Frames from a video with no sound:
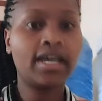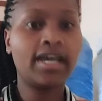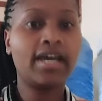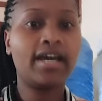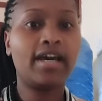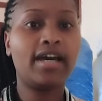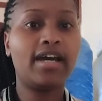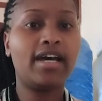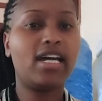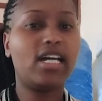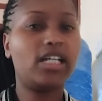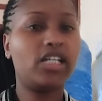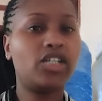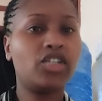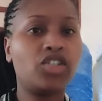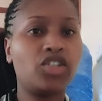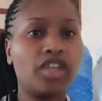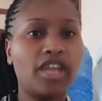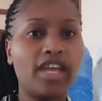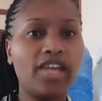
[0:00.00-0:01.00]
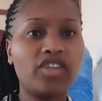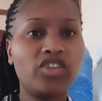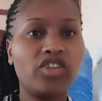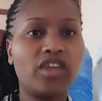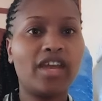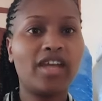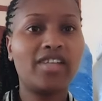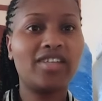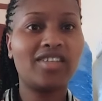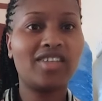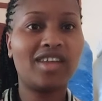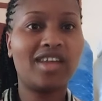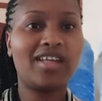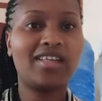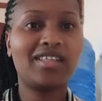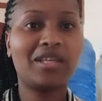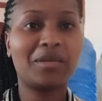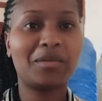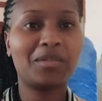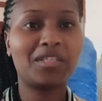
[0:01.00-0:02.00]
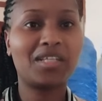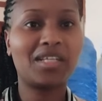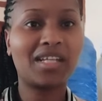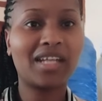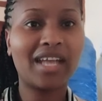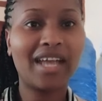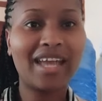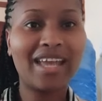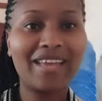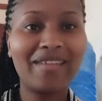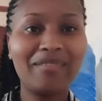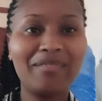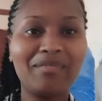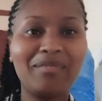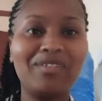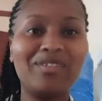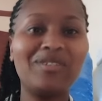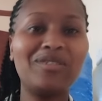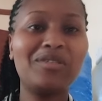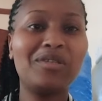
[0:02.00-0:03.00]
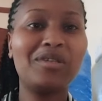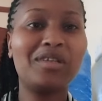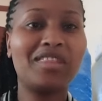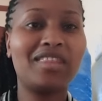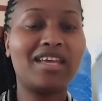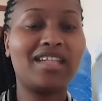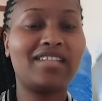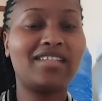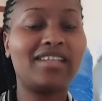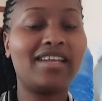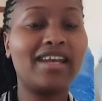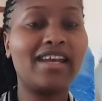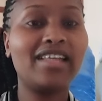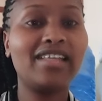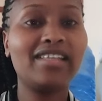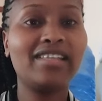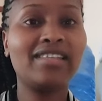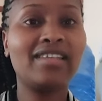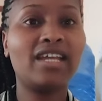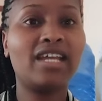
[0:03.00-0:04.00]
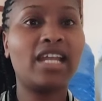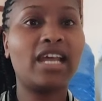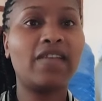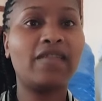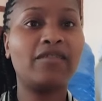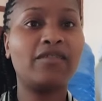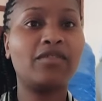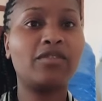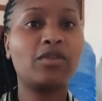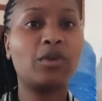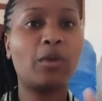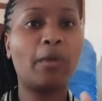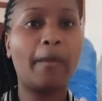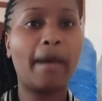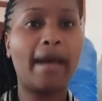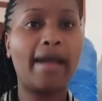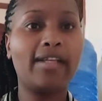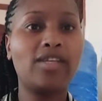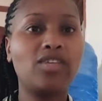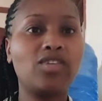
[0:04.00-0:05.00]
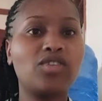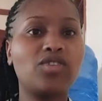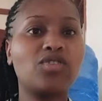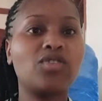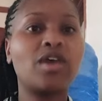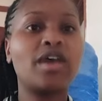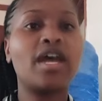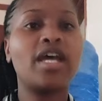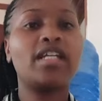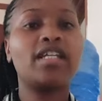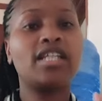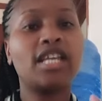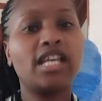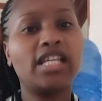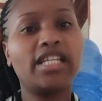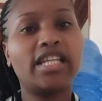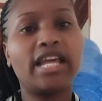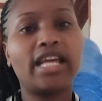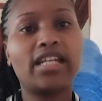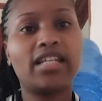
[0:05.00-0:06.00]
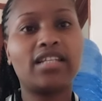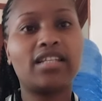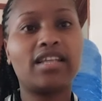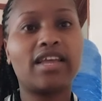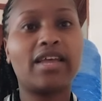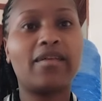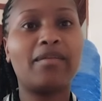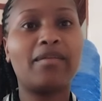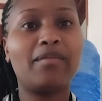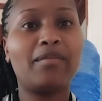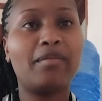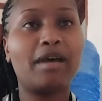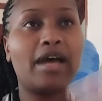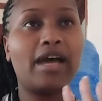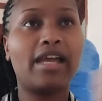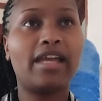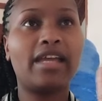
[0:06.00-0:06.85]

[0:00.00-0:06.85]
Share, subscribe, do all that guys. I love you so much. Till next time, bye.